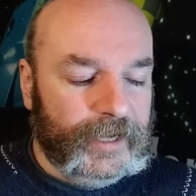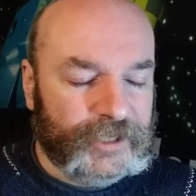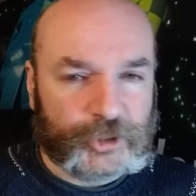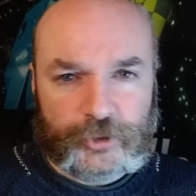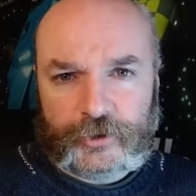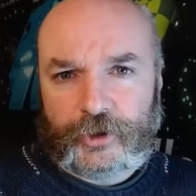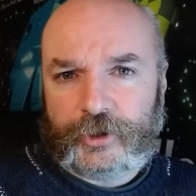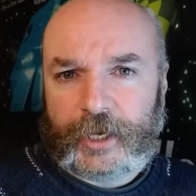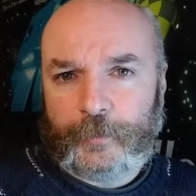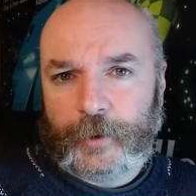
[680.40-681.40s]
It's sort of got a
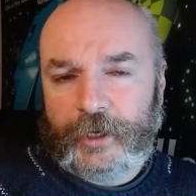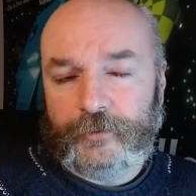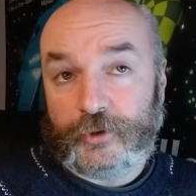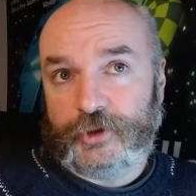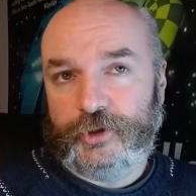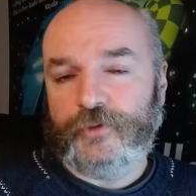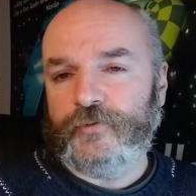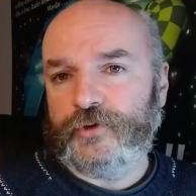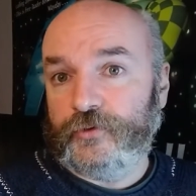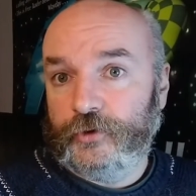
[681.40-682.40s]
campaign, it's
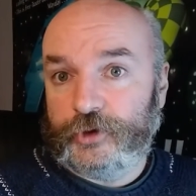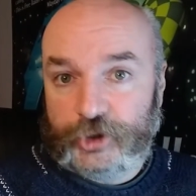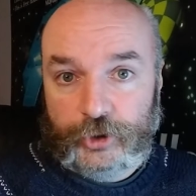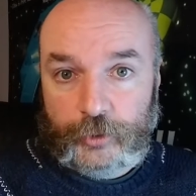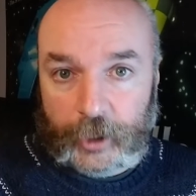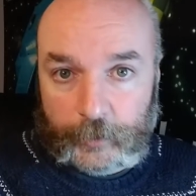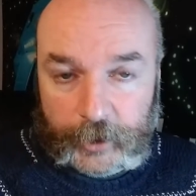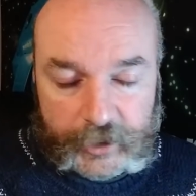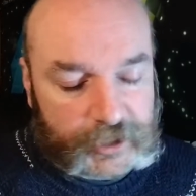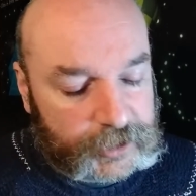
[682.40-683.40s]
sort of got two
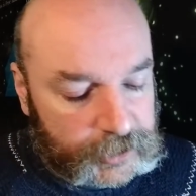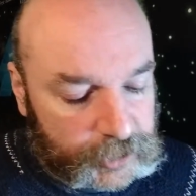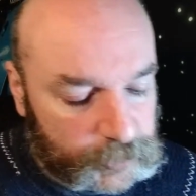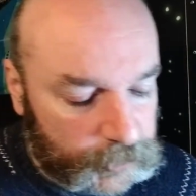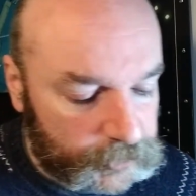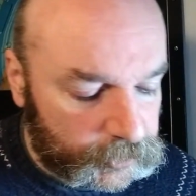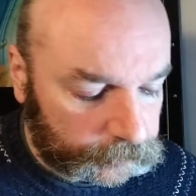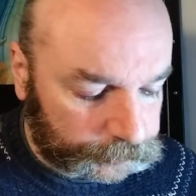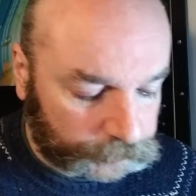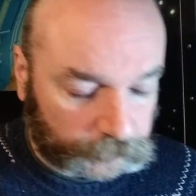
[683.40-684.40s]
campaign settings, I suppose.
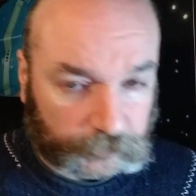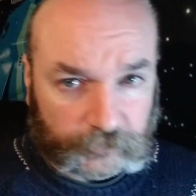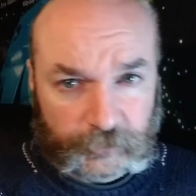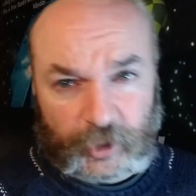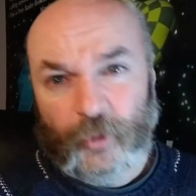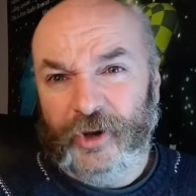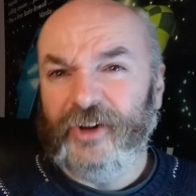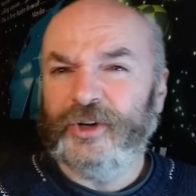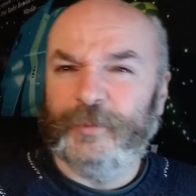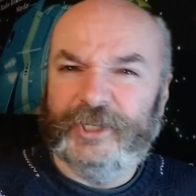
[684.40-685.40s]
Well,
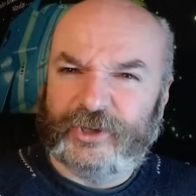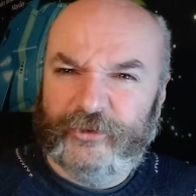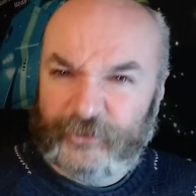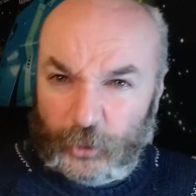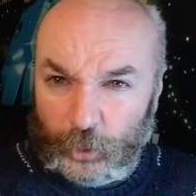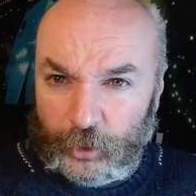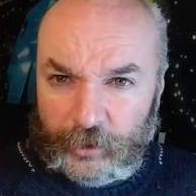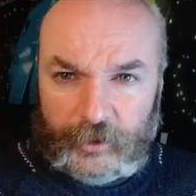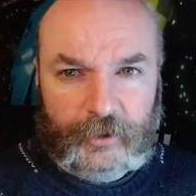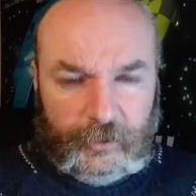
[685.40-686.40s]
arguably it's got four.
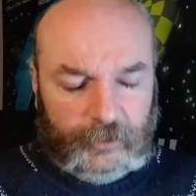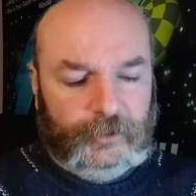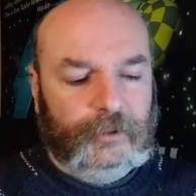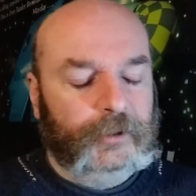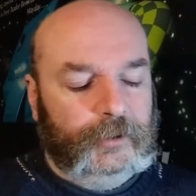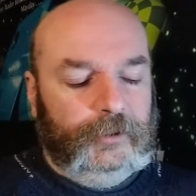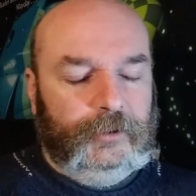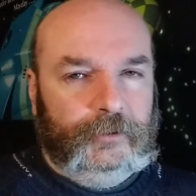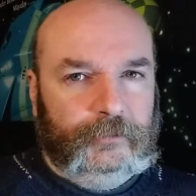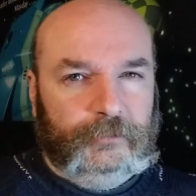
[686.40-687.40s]

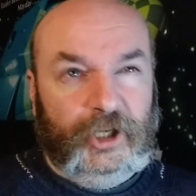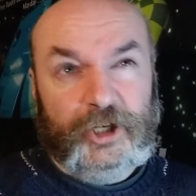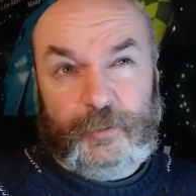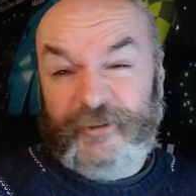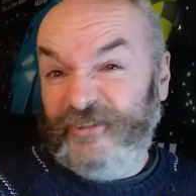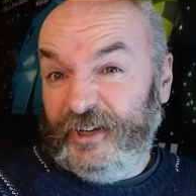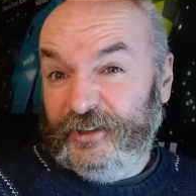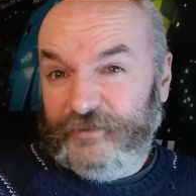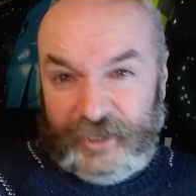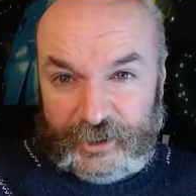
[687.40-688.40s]
Arguably
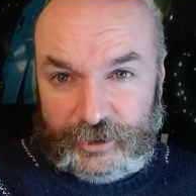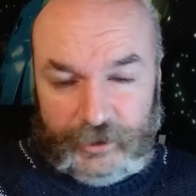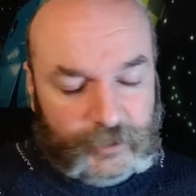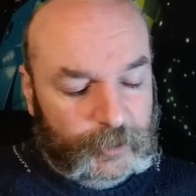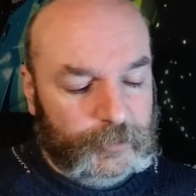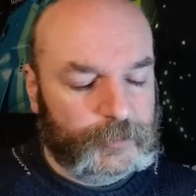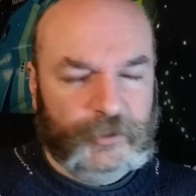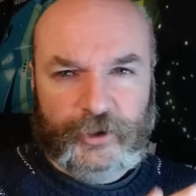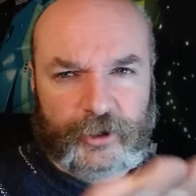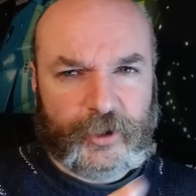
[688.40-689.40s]
five, actually, at the moment,
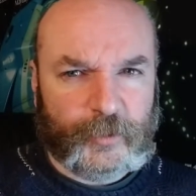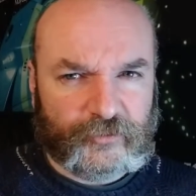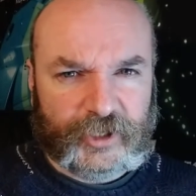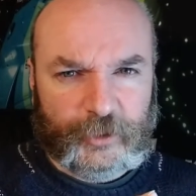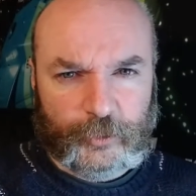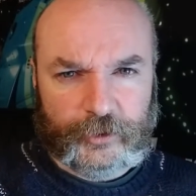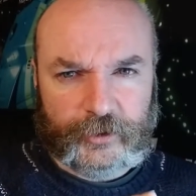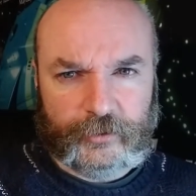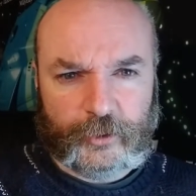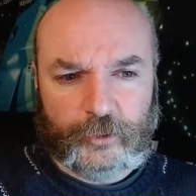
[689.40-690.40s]
but none of them are really what
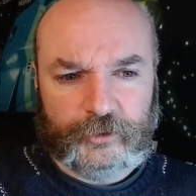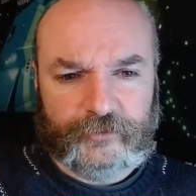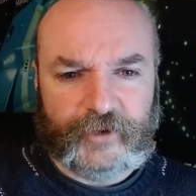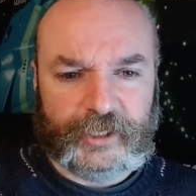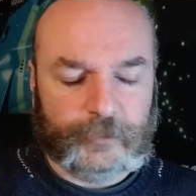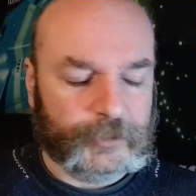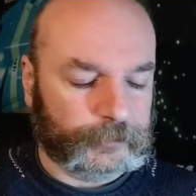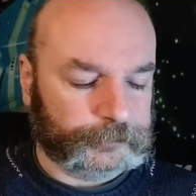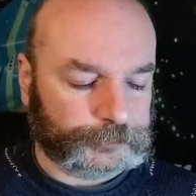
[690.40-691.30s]
you'd call developed.